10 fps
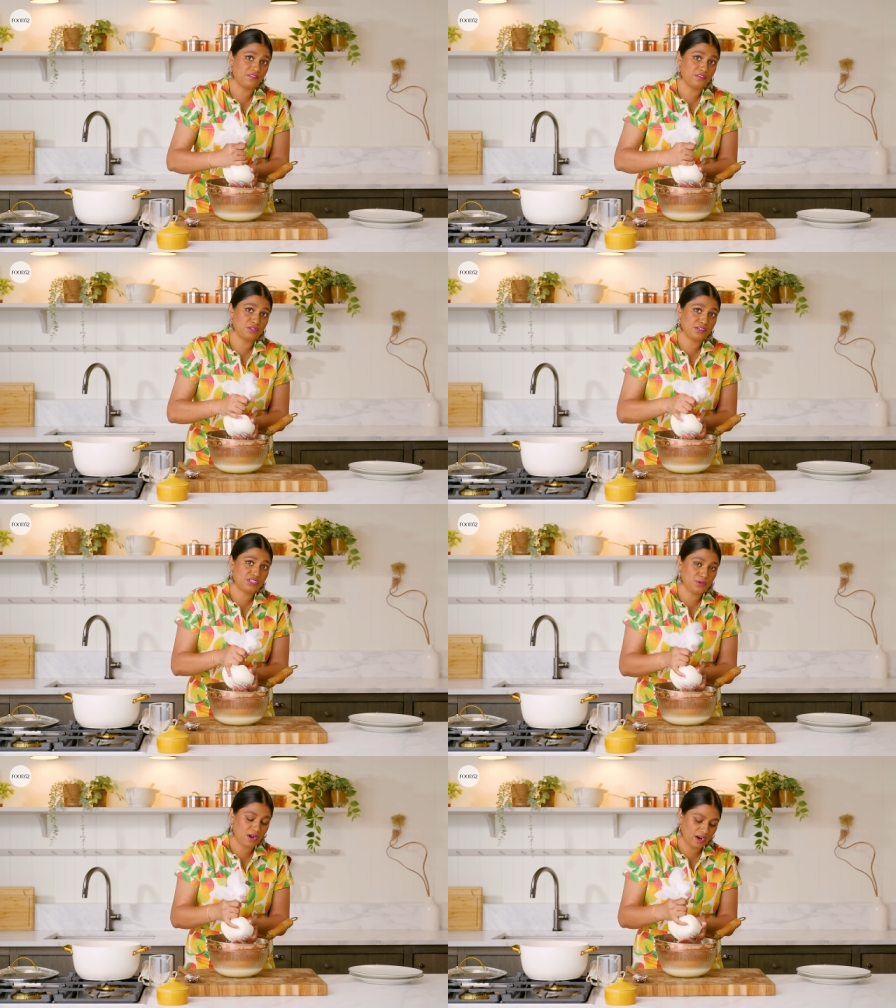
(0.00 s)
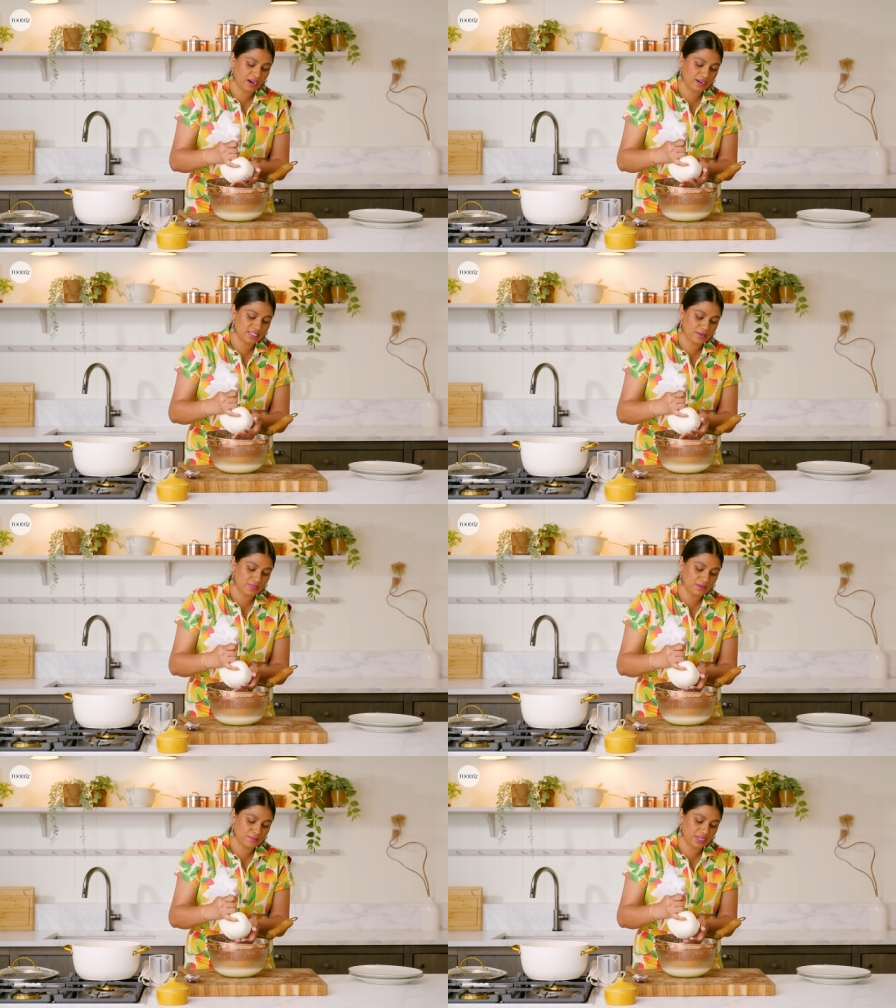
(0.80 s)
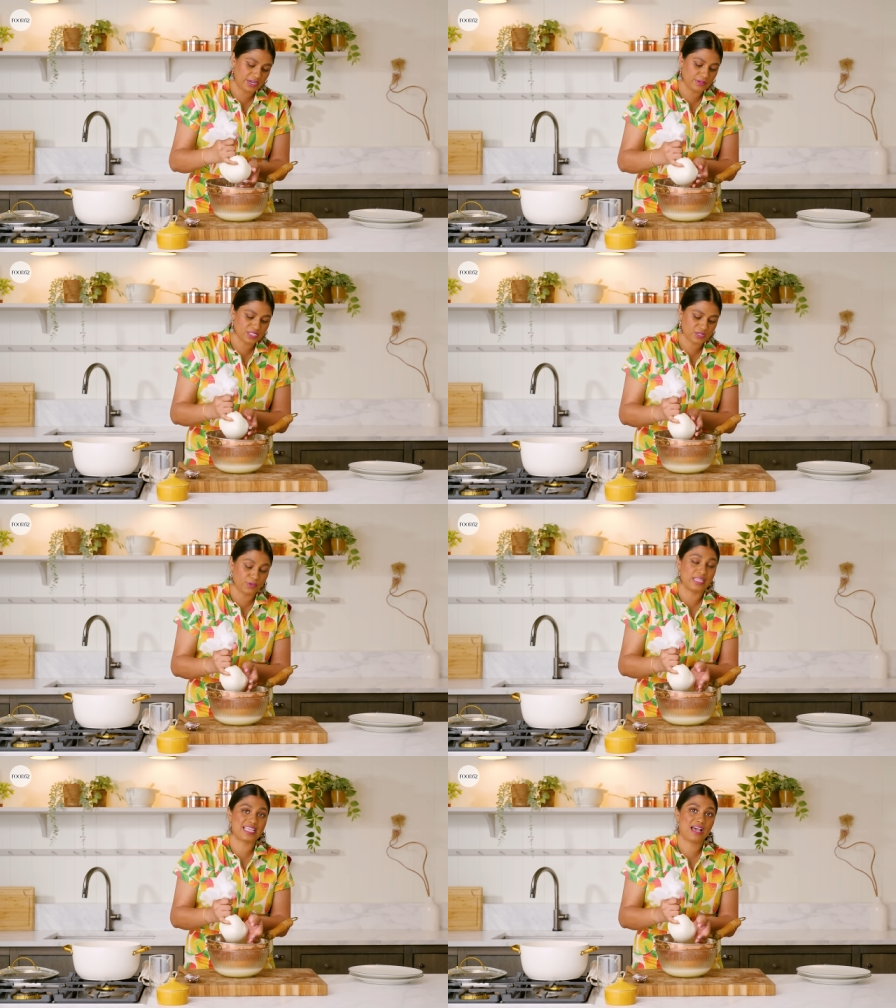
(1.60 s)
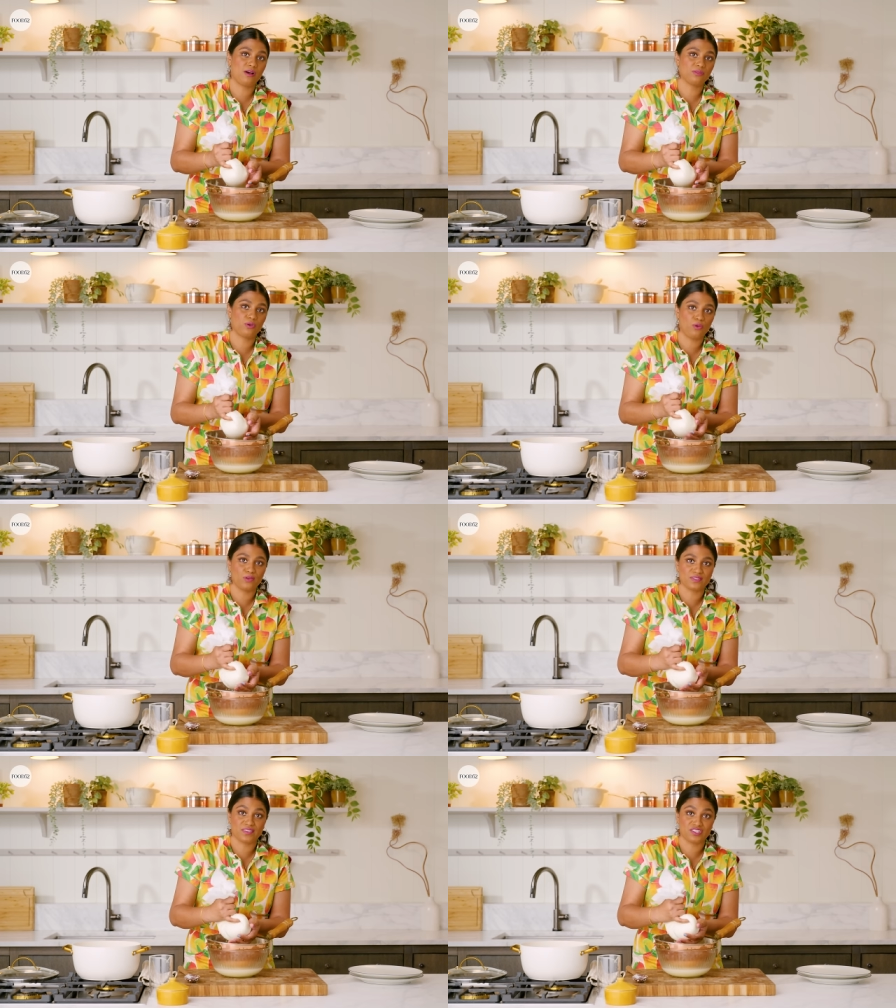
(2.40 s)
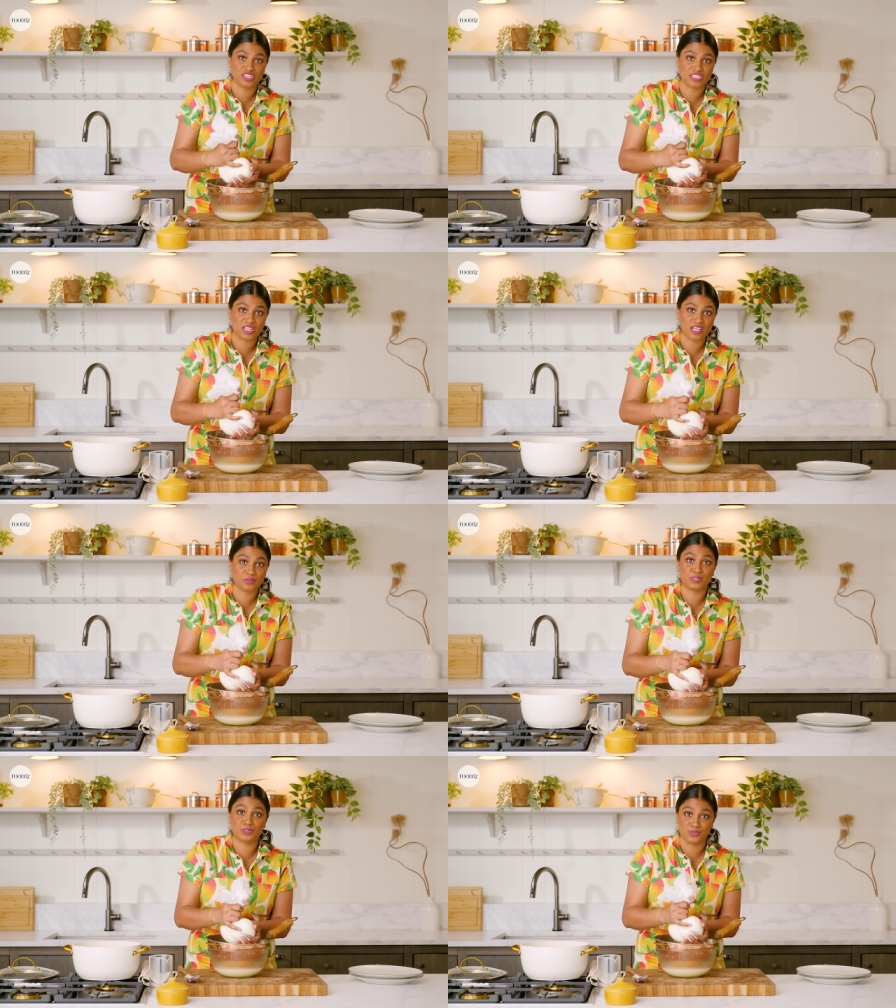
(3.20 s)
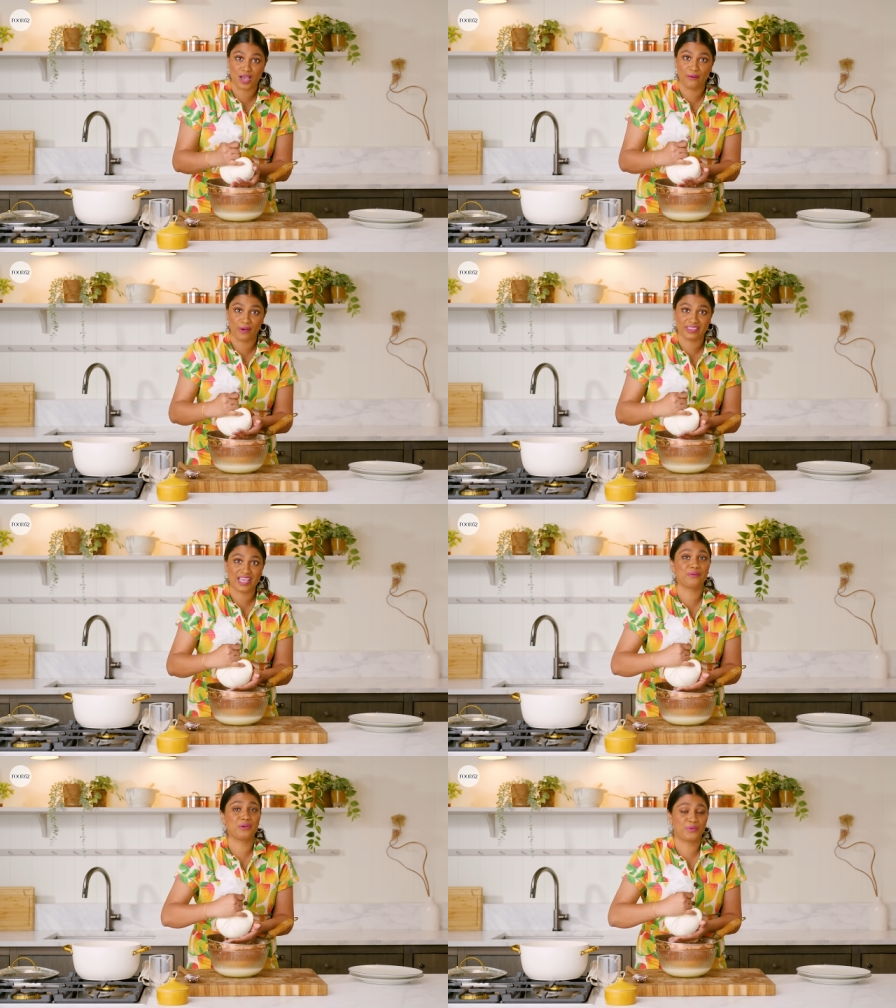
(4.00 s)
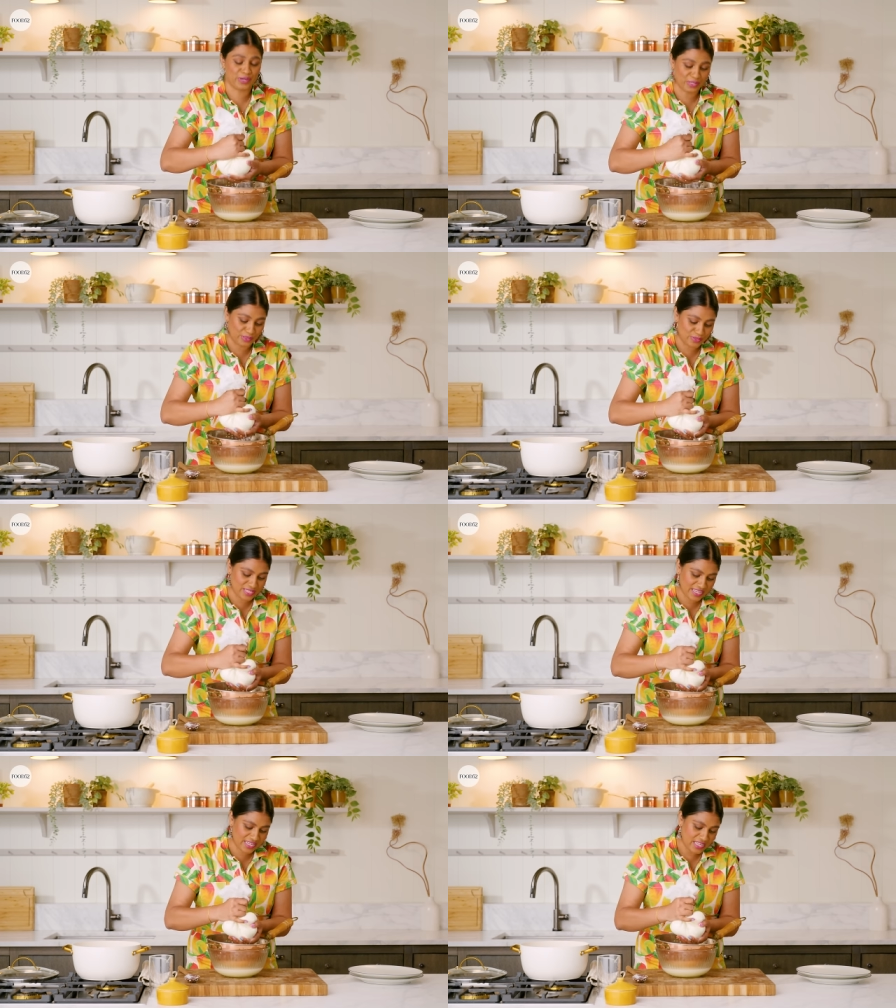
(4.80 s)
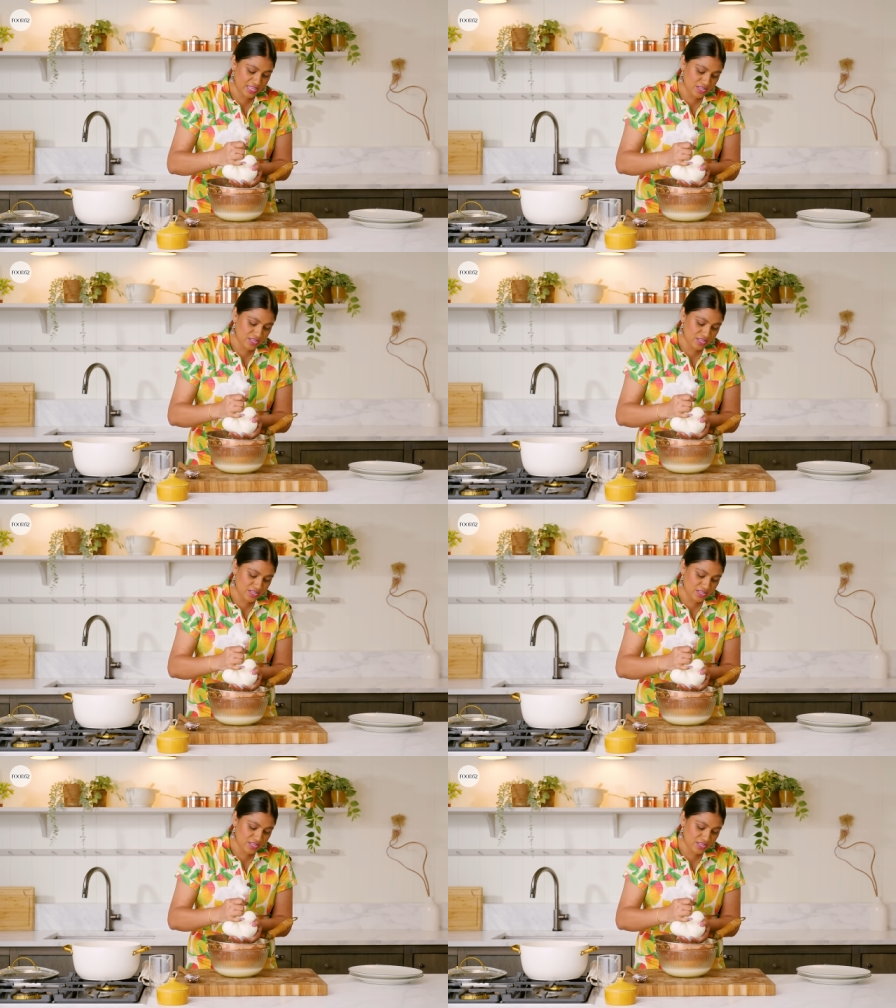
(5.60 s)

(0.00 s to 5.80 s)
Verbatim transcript: If you do it too hard, some of the paneer will squeeze out the holes of the cheesecloth. We do not want that. We don't wanna lose it.